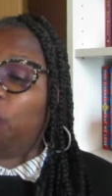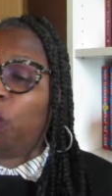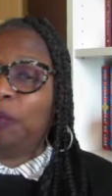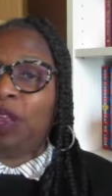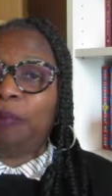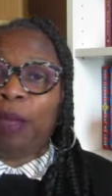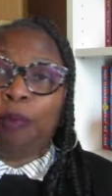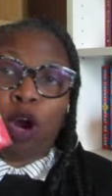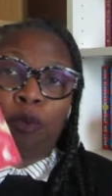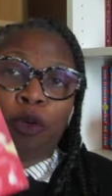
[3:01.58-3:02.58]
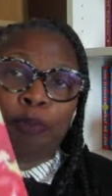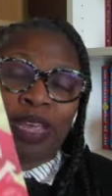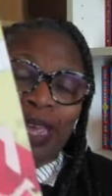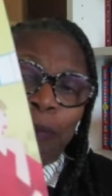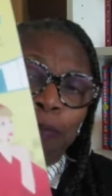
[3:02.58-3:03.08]
Women by Barbara
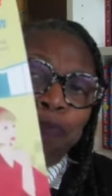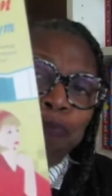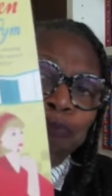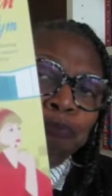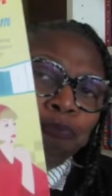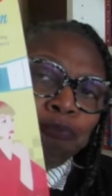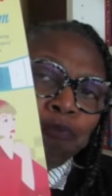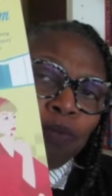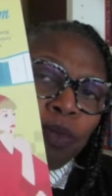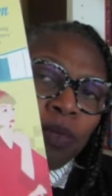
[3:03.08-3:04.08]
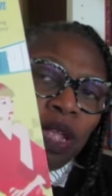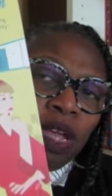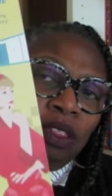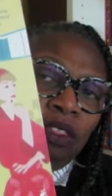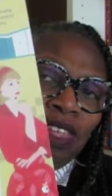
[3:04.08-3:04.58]
Pym.
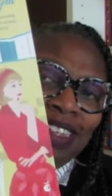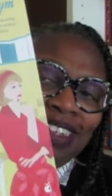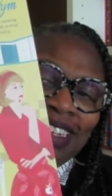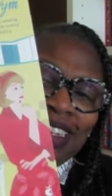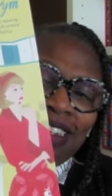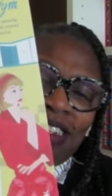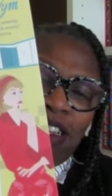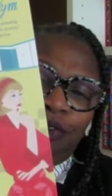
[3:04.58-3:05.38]
This is the